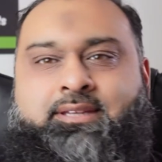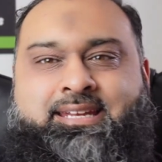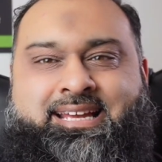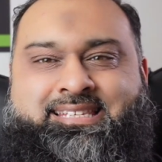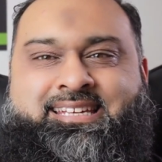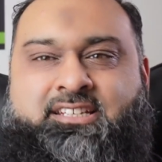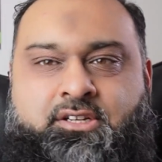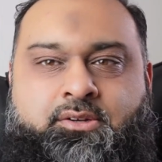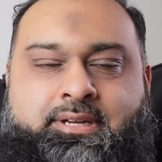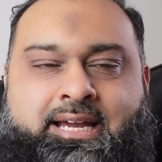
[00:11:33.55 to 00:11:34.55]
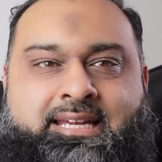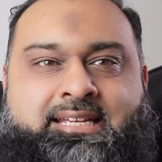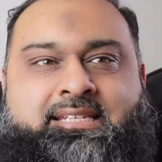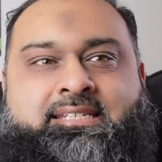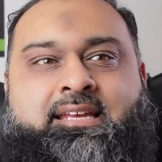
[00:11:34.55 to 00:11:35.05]
The next thing to look at
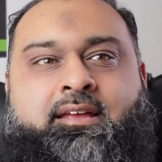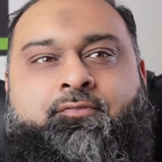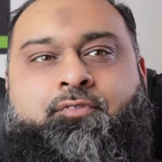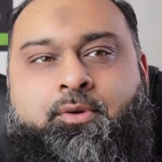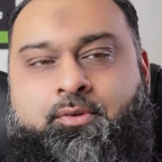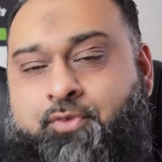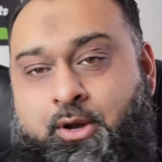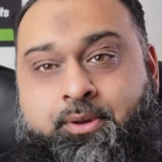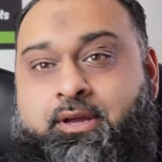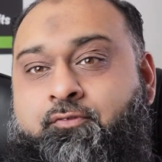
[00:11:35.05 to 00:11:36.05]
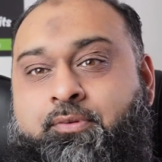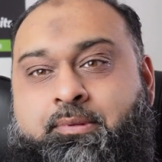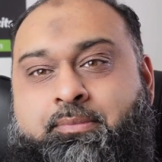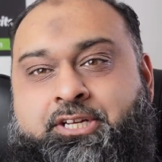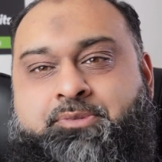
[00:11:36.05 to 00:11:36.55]
is, following on from
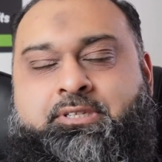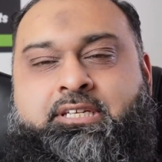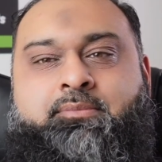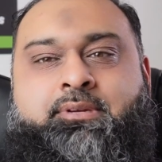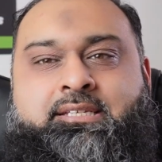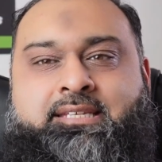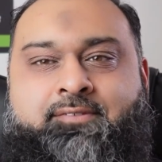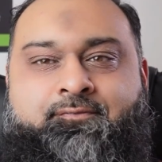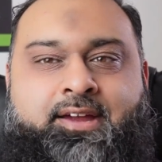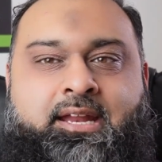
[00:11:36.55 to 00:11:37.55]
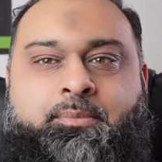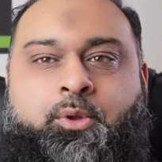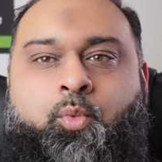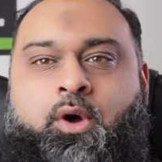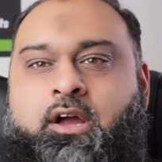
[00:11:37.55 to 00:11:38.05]
the management team, is the
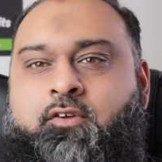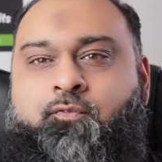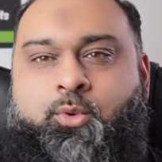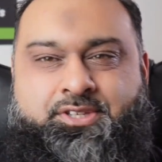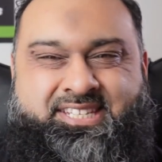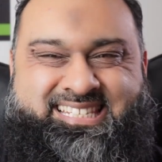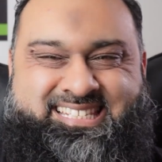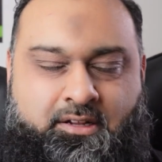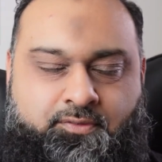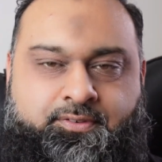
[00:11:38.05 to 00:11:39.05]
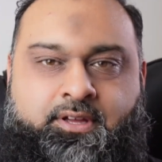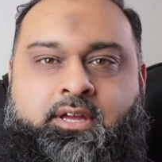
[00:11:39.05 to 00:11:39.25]
available workforce itself.